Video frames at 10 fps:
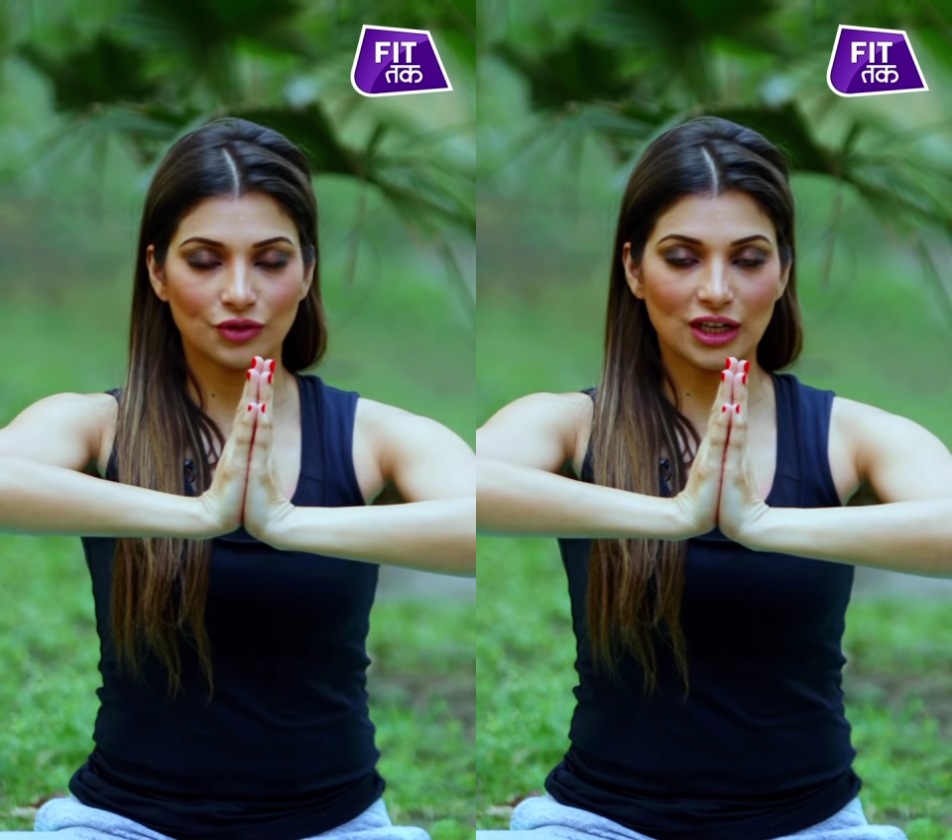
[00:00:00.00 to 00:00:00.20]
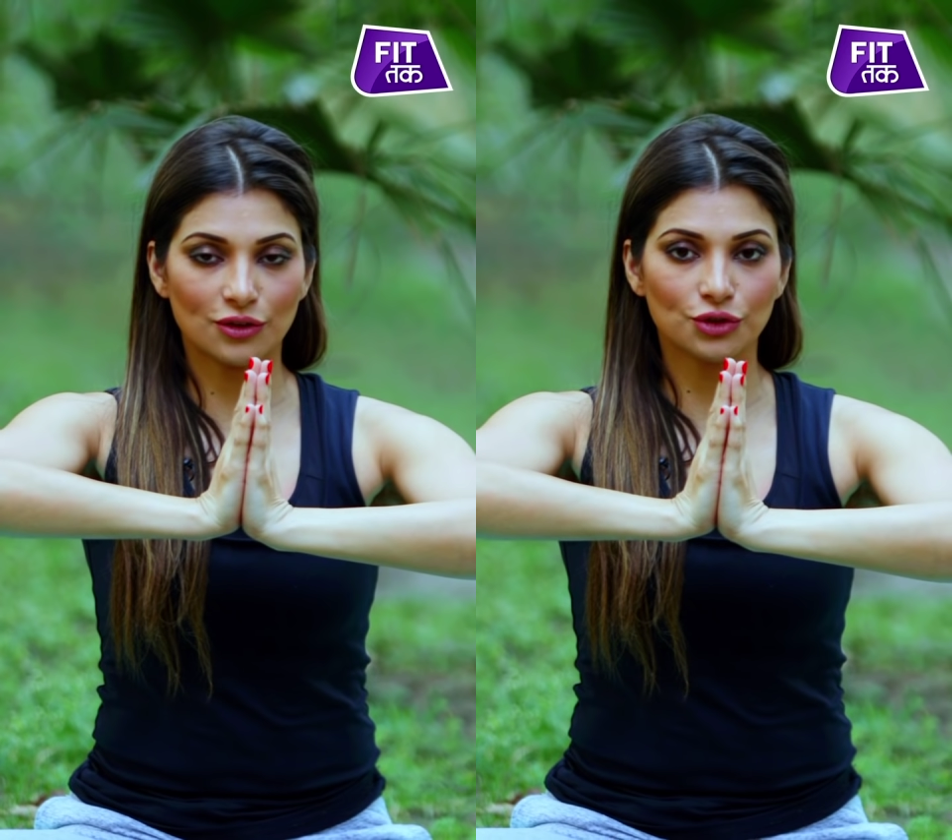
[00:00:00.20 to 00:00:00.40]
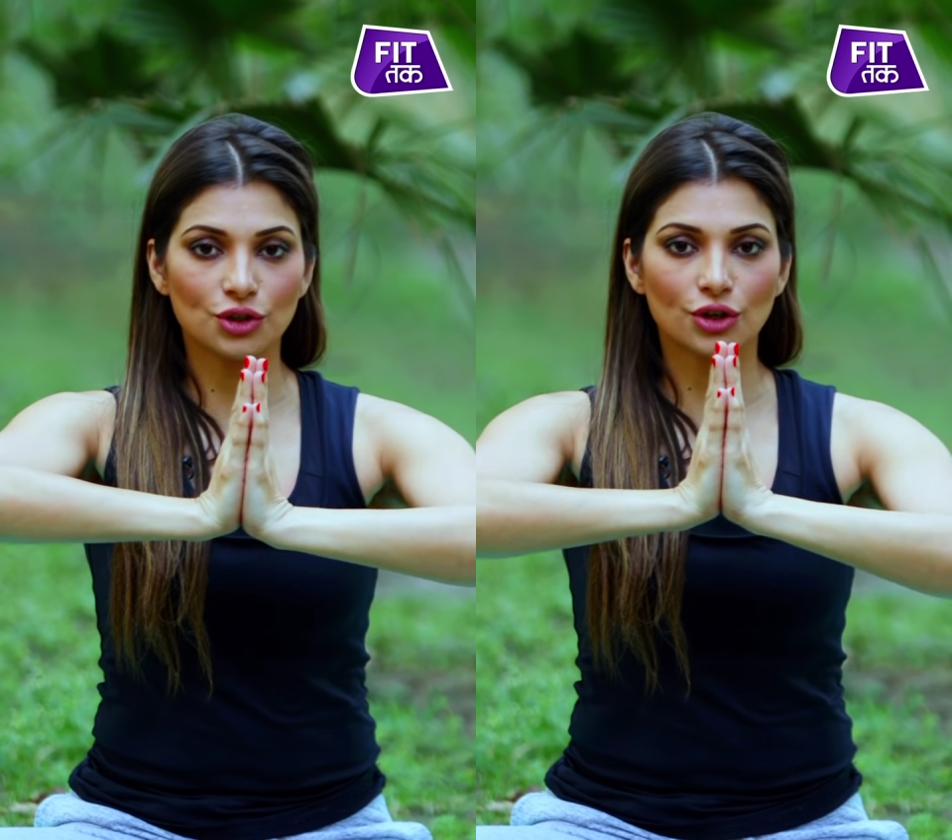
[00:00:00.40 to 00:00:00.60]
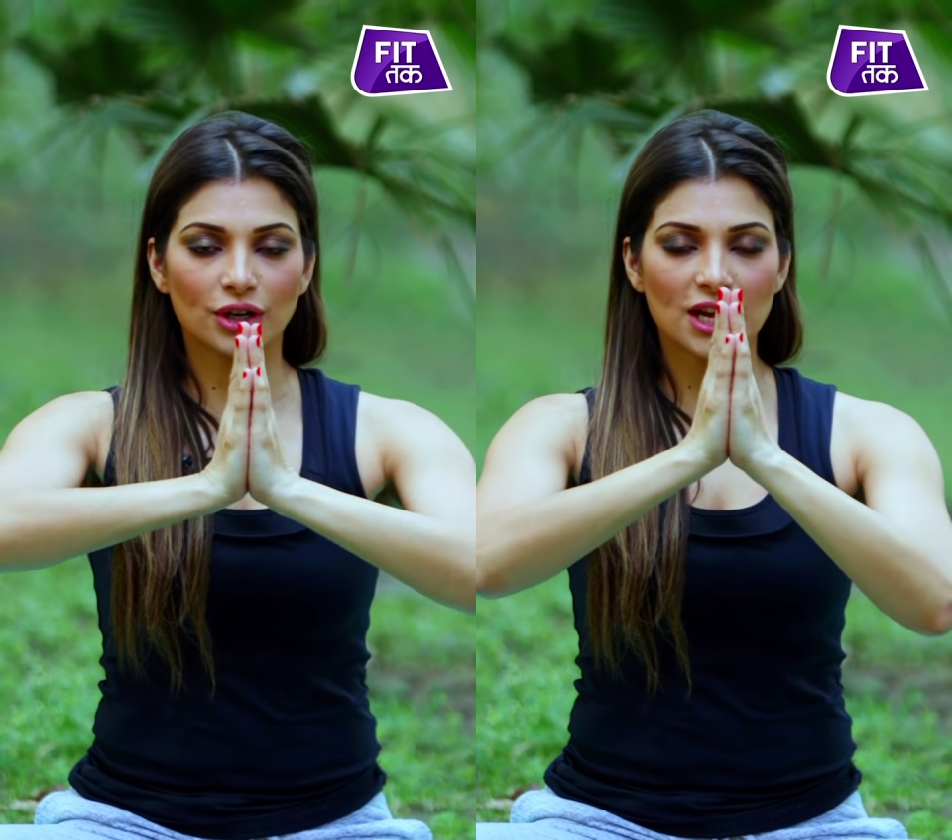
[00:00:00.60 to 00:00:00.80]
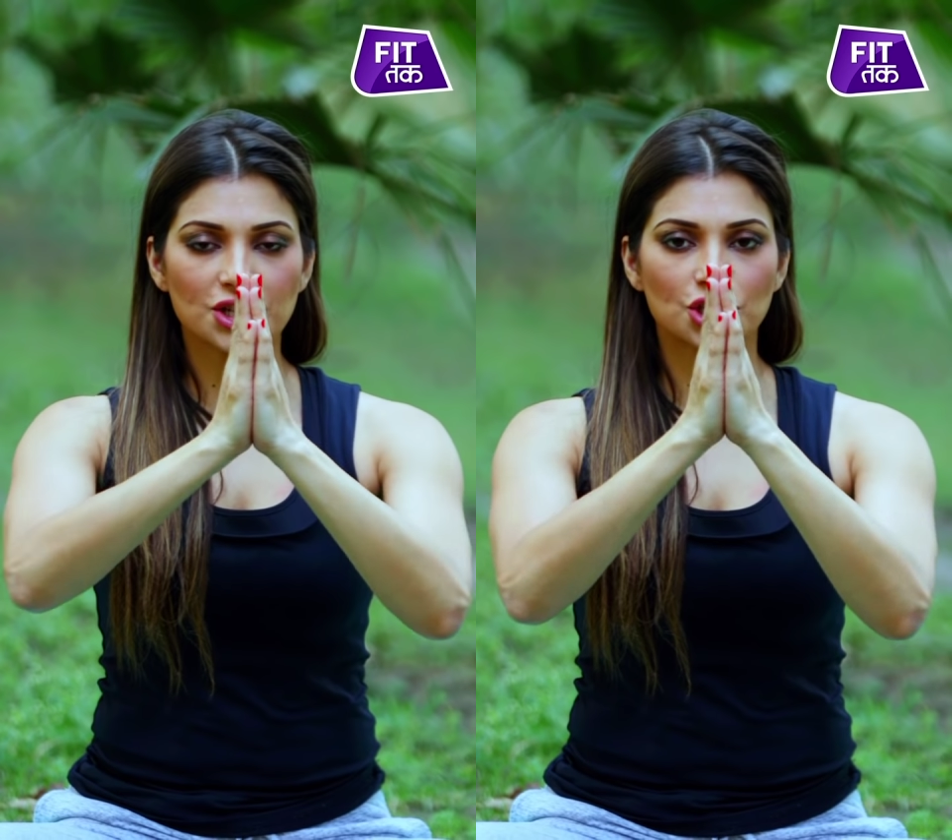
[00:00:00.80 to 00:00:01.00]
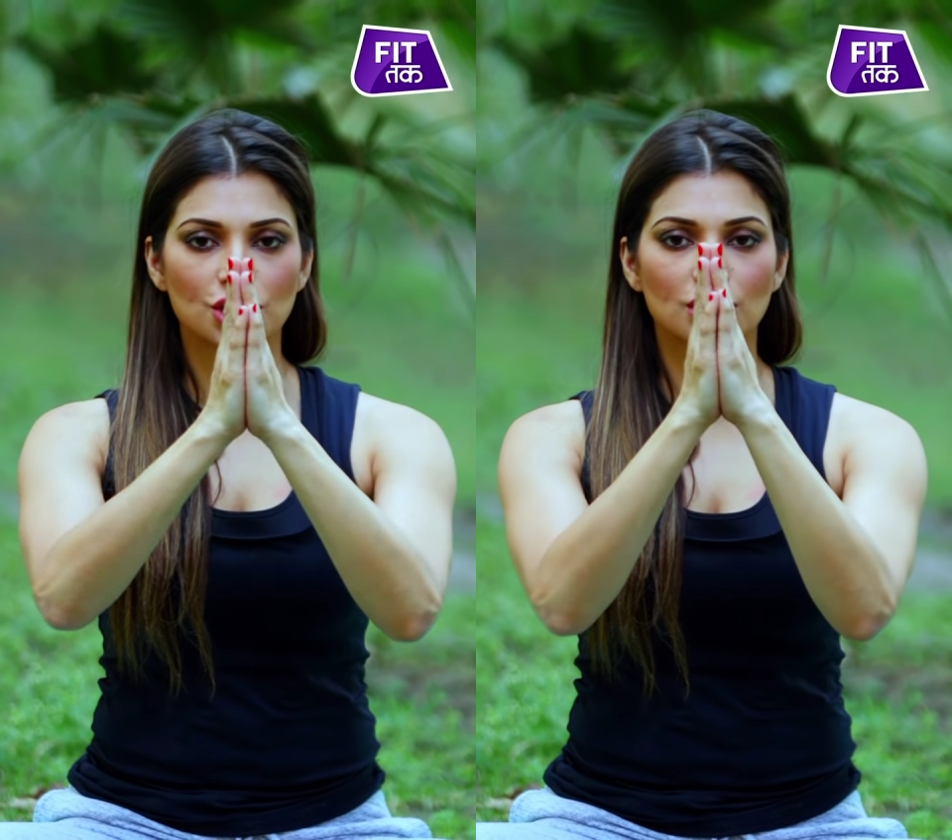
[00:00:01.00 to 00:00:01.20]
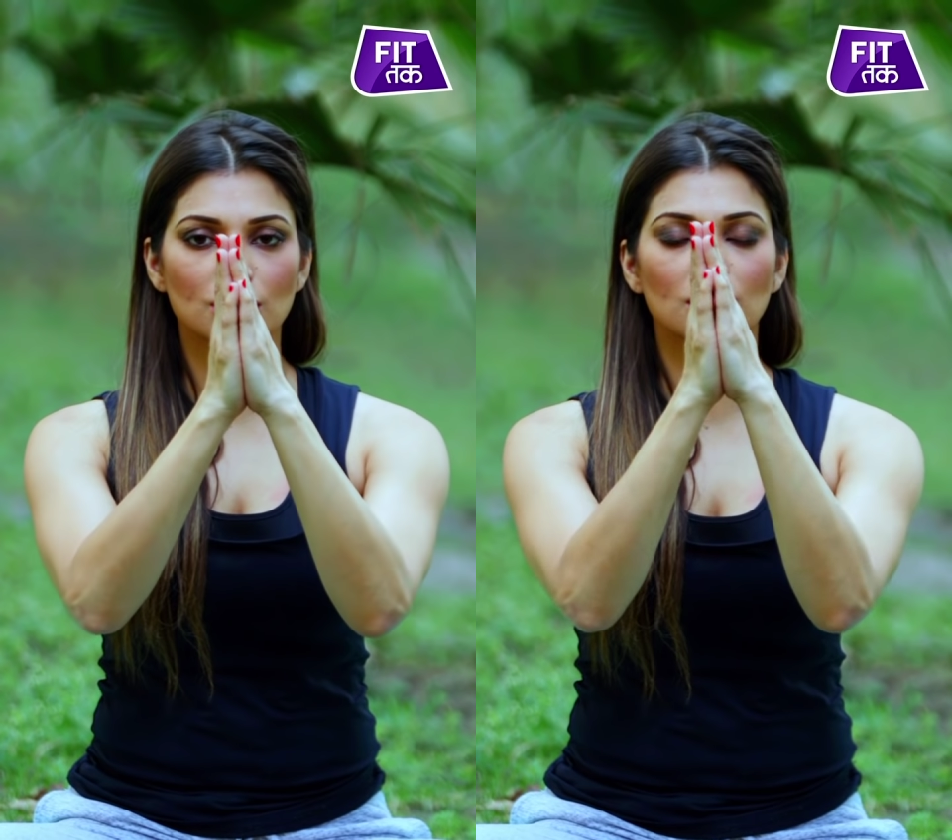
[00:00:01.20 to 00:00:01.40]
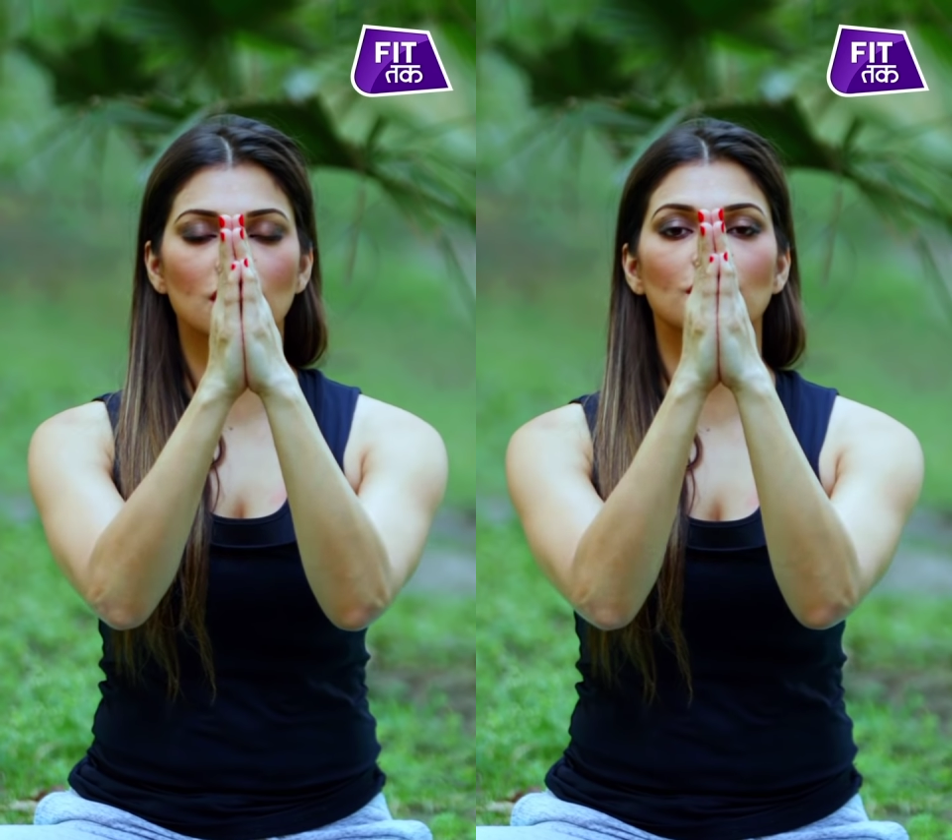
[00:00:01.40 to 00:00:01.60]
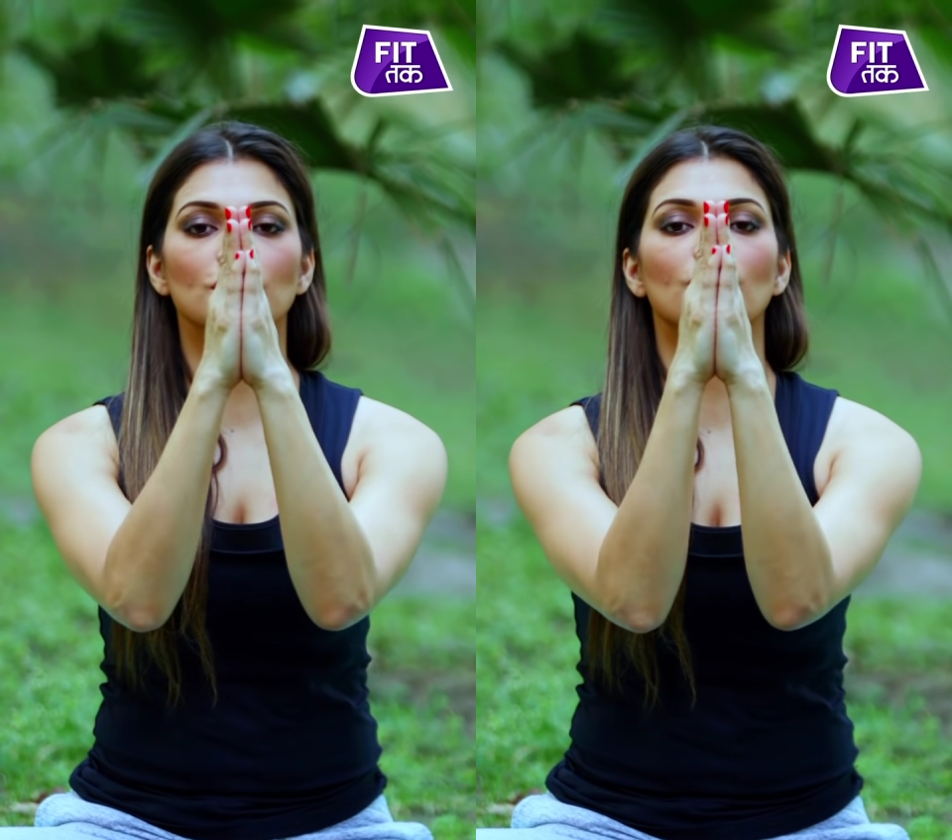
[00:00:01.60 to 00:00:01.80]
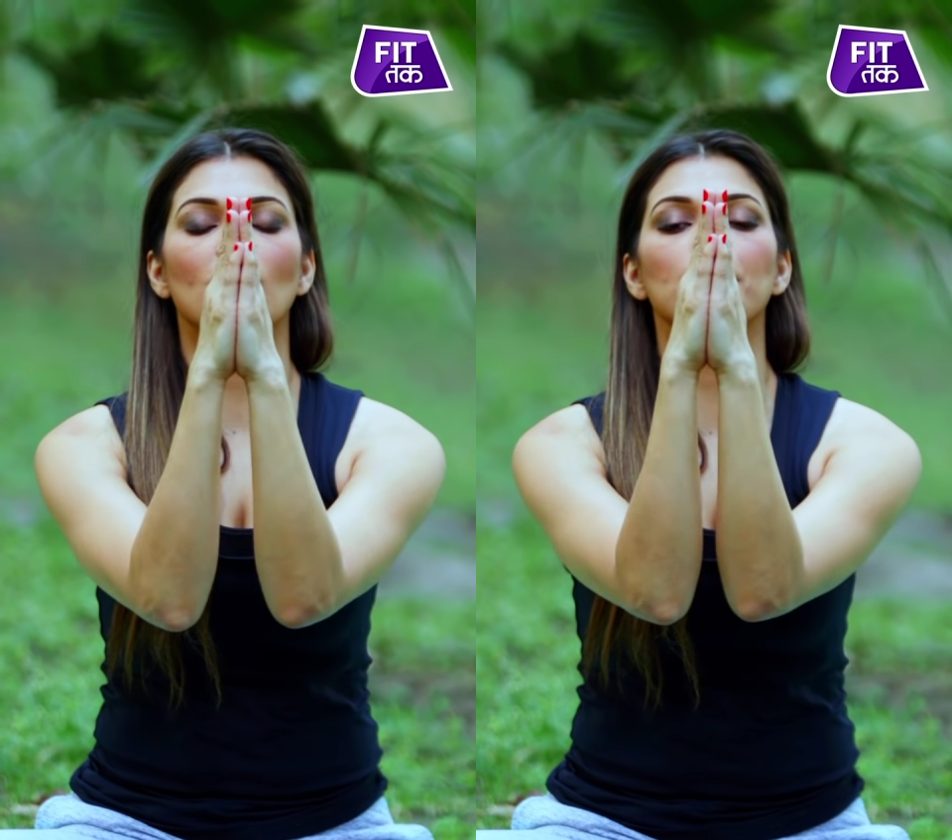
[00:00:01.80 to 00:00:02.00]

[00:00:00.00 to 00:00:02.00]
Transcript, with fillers: Feel a full rotation in your